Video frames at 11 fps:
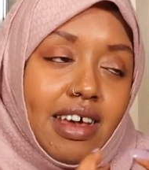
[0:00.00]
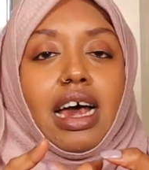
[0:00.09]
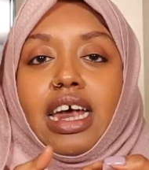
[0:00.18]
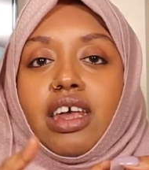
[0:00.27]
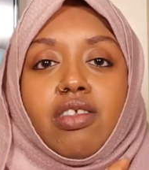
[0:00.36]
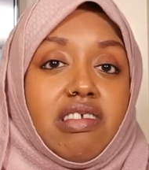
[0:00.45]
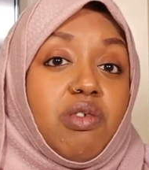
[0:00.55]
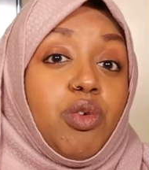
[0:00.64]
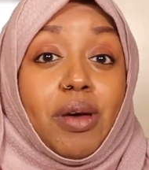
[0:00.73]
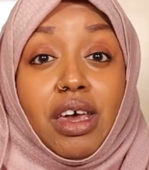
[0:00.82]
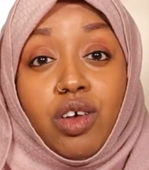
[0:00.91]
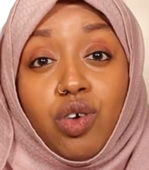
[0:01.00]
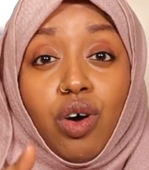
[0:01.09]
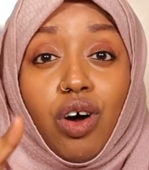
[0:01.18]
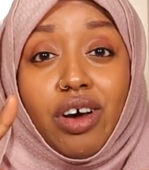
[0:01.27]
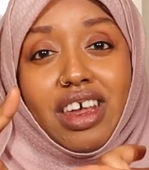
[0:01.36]
Like this will be
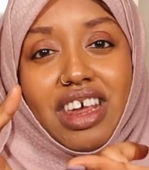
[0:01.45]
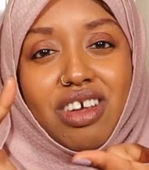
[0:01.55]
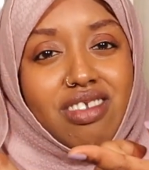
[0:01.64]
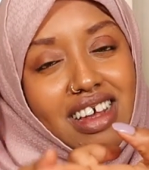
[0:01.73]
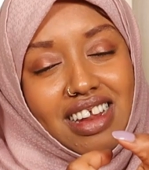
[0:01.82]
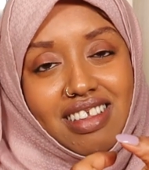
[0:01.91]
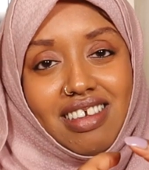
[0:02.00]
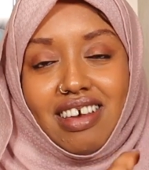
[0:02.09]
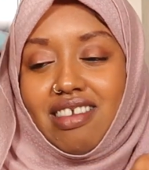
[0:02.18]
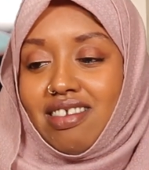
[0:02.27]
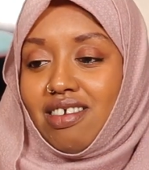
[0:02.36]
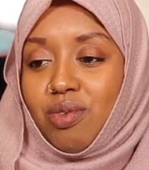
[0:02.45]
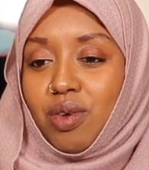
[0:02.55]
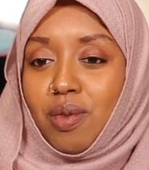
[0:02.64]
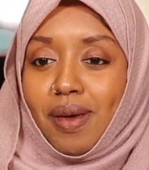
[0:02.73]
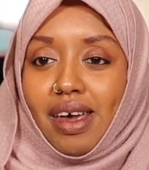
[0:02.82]
your utilities, this
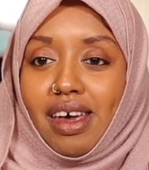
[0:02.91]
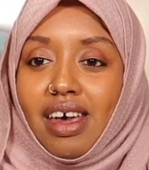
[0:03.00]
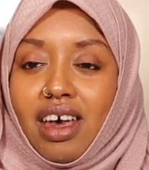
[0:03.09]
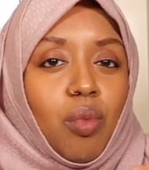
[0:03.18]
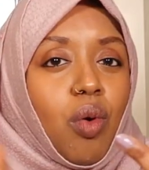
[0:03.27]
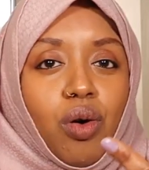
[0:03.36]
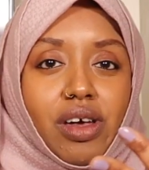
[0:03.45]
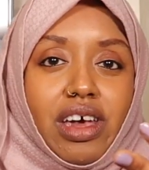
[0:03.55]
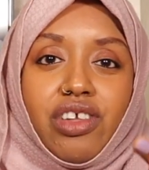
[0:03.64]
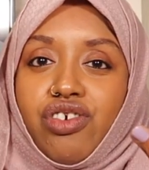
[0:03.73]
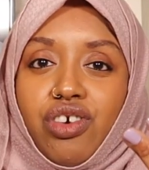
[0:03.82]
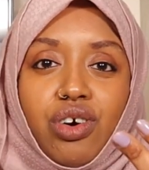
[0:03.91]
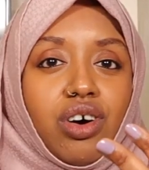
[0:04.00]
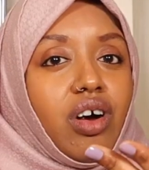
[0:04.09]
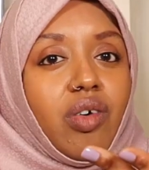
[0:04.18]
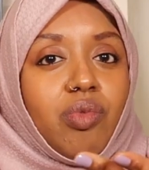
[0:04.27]
will be your mortgage,
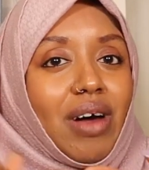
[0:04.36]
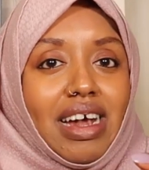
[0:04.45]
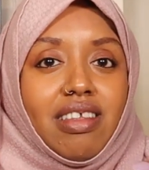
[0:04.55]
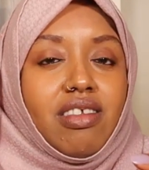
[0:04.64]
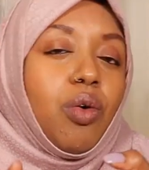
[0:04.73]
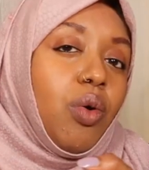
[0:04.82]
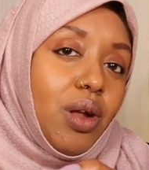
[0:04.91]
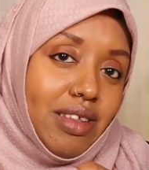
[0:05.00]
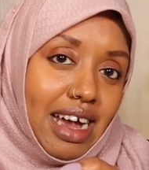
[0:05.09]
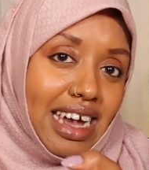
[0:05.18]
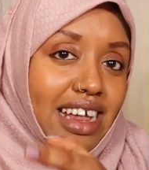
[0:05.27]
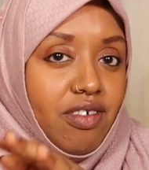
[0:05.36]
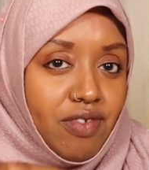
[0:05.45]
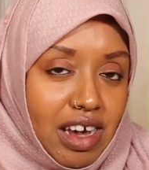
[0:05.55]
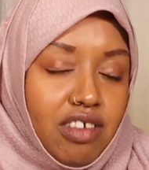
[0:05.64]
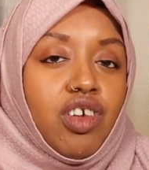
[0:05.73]
your rent, all of that, yeah? The
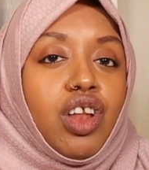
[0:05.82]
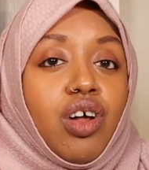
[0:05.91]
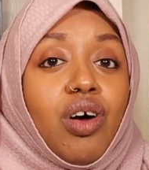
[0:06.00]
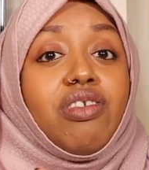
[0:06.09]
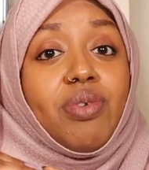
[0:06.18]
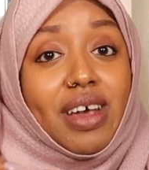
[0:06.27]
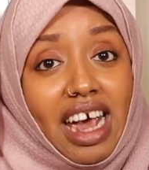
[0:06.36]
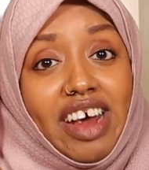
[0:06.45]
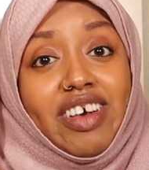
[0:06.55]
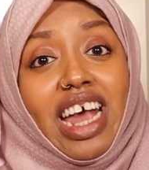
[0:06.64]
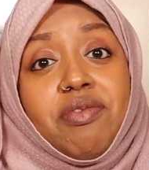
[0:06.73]
fixed, you know, it's recurring.